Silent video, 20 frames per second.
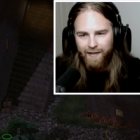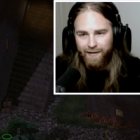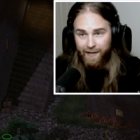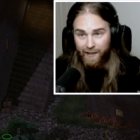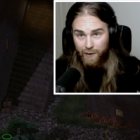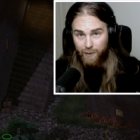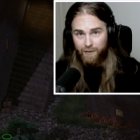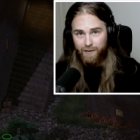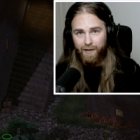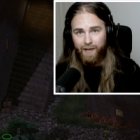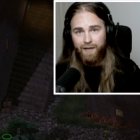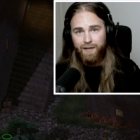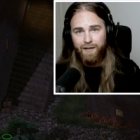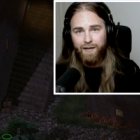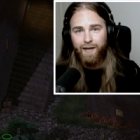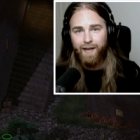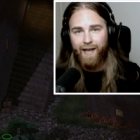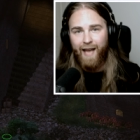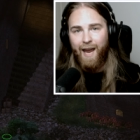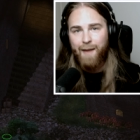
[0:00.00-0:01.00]
and this was
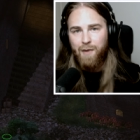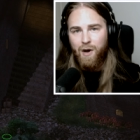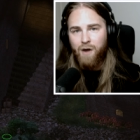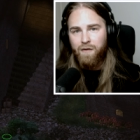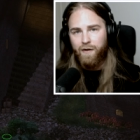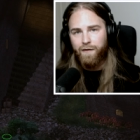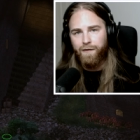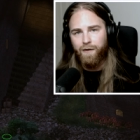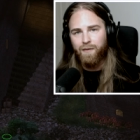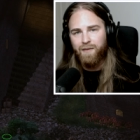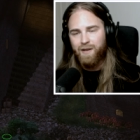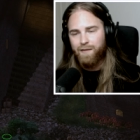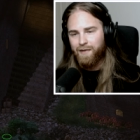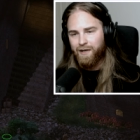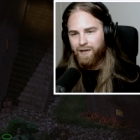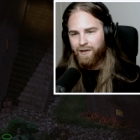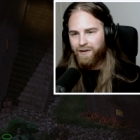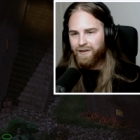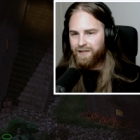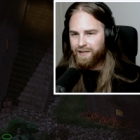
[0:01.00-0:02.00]
literally a game over for me
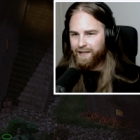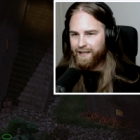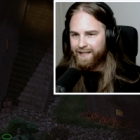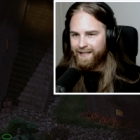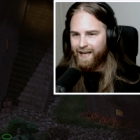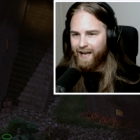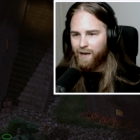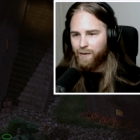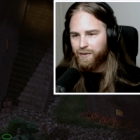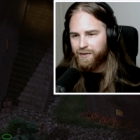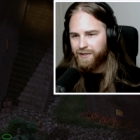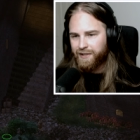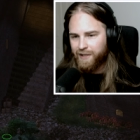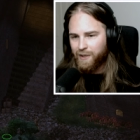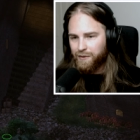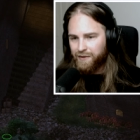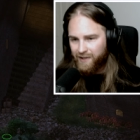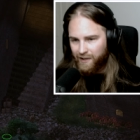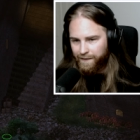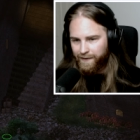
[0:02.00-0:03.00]
because this guy was
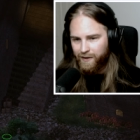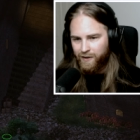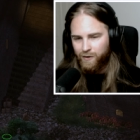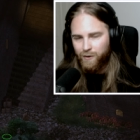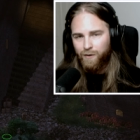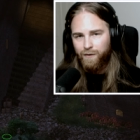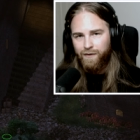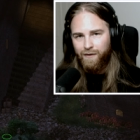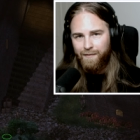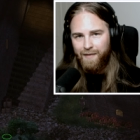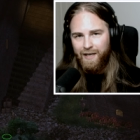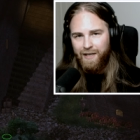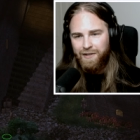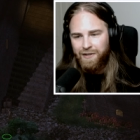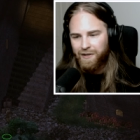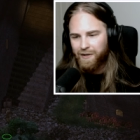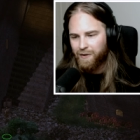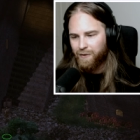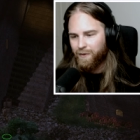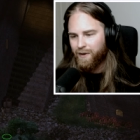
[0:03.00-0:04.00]
so difficult for me
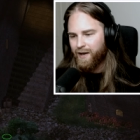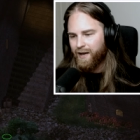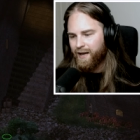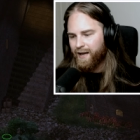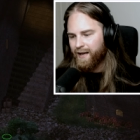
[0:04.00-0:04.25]
to